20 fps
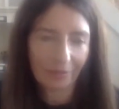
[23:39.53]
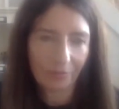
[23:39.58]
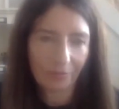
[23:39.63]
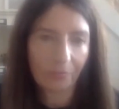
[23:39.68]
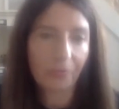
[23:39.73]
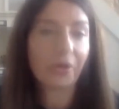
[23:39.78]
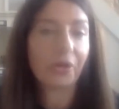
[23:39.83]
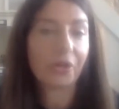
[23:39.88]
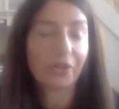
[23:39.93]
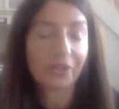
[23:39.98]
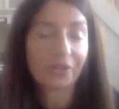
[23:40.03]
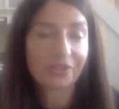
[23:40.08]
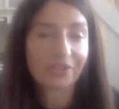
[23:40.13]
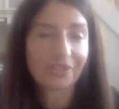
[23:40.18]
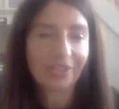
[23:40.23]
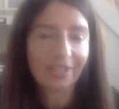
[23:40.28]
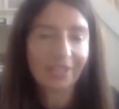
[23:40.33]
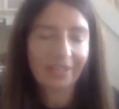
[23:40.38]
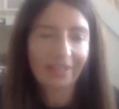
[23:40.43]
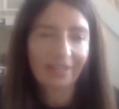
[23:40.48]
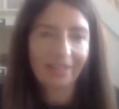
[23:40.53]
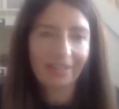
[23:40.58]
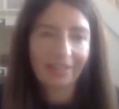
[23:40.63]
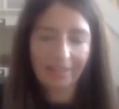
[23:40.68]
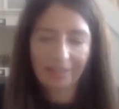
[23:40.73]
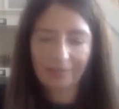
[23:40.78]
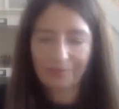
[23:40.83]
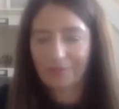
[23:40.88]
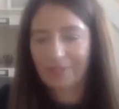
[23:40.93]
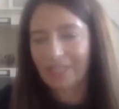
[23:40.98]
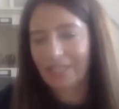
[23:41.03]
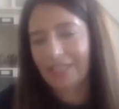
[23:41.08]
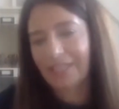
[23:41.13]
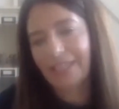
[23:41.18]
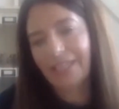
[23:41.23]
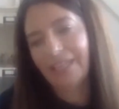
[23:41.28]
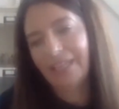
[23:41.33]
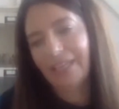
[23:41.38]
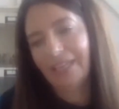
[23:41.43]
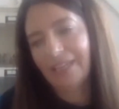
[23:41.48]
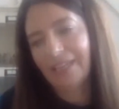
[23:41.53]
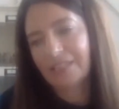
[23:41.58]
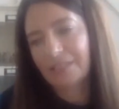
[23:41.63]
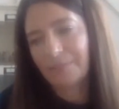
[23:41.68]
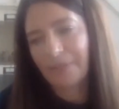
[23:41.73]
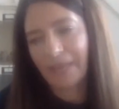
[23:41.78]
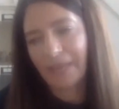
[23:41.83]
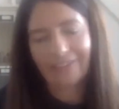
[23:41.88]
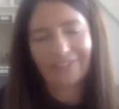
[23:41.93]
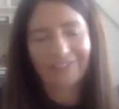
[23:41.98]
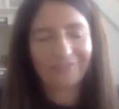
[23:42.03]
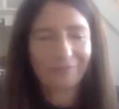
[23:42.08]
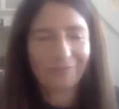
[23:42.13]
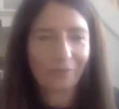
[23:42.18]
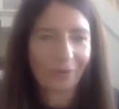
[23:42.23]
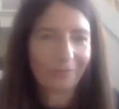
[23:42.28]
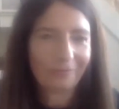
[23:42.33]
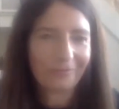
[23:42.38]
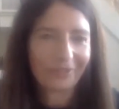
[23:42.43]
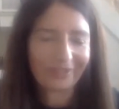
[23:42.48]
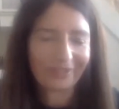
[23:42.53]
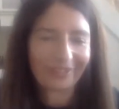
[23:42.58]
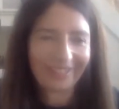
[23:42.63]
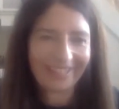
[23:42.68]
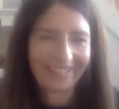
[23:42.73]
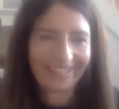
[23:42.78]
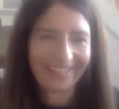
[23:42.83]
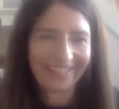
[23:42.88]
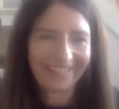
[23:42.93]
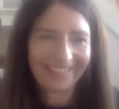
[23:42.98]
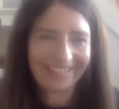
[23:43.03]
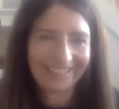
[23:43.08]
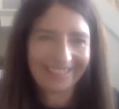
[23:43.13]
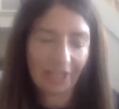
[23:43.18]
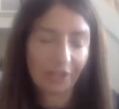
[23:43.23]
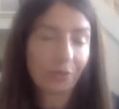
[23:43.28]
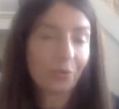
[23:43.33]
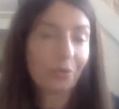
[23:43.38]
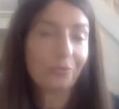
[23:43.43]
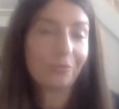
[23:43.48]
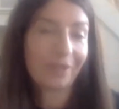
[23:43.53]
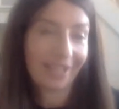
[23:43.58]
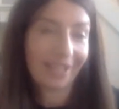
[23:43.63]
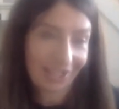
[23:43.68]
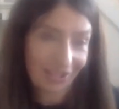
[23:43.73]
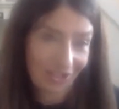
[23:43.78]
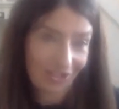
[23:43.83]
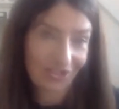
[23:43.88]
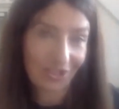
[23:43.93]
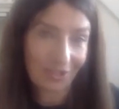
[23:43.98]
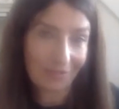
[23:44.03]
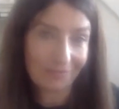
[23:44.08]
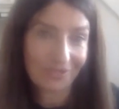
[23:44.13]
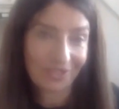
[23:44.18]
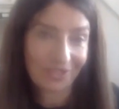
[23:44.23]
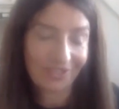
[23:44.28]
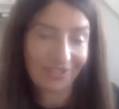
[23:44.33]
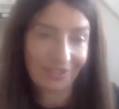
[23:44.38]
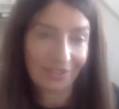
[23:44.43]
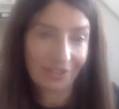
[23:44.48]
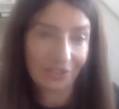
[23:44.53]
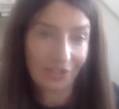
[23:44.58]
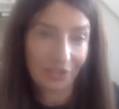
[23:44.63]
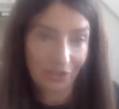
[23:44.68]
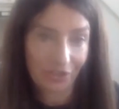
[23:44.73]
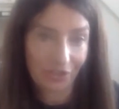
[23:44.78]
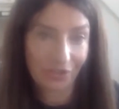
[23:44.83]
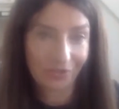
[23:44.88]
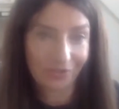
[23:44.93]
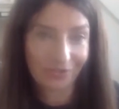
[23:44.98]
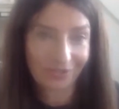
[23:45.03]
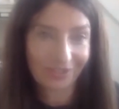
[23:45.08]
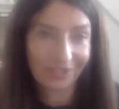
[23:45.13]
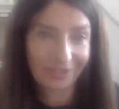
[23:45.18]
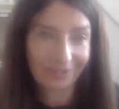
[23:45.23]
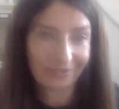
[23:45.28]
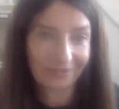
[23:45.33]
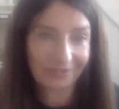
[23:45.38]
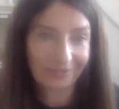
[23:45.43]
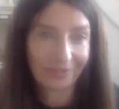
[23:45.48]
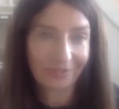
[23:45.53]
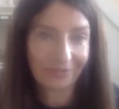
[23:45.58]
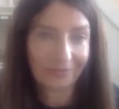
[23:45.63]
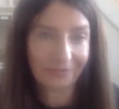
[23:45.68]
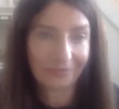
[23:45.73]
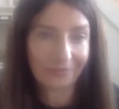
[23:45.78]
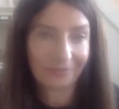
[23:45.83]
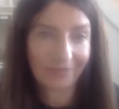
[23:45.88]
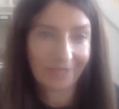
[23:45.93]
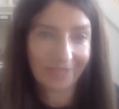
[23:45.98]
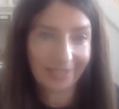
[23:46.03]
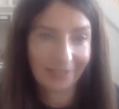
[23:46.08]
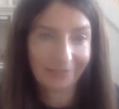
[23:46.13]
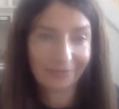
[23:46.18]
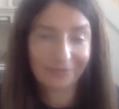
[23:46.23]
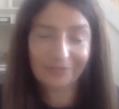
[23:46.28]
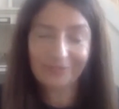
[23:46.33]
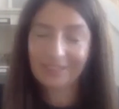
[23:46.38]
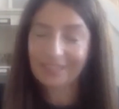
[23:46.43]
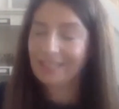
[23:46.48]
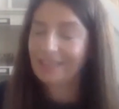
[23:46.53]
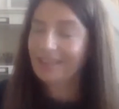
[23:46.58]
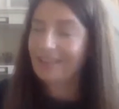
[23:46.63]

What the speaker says: worked, then really it's about role modeling a good relationship to your children on one level.